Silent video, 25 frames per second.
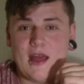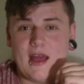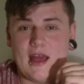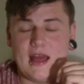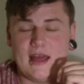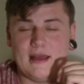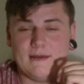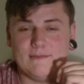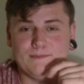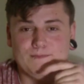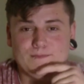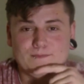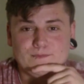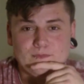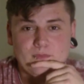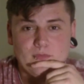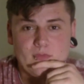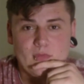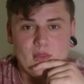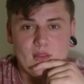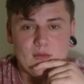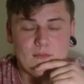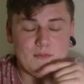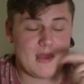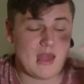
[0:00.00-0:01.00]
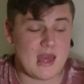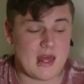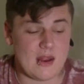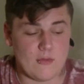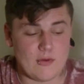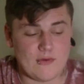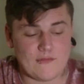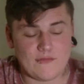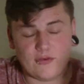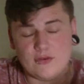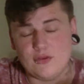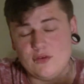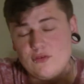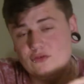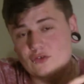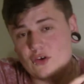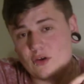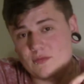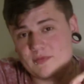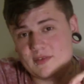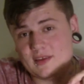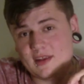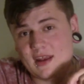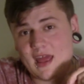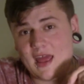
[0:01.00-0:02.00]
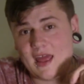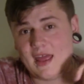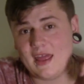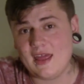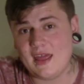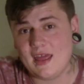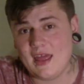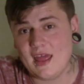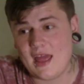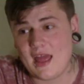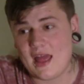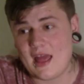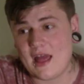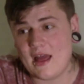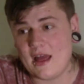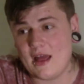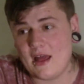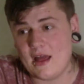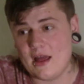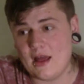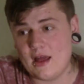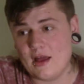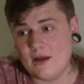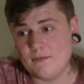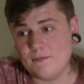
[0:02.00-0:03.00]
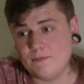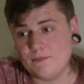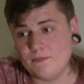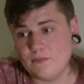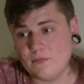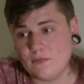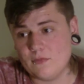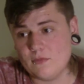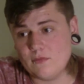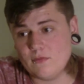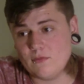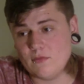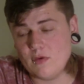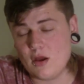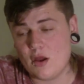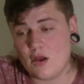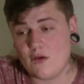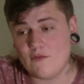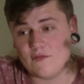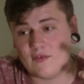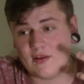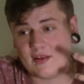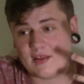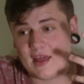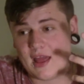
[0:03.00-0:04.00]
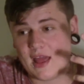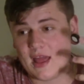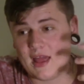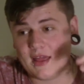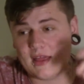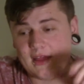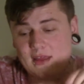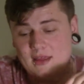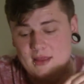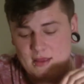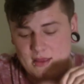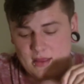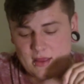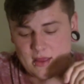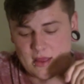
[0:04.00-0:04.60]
But yeah, I went for a new job today. Hopefully I get it.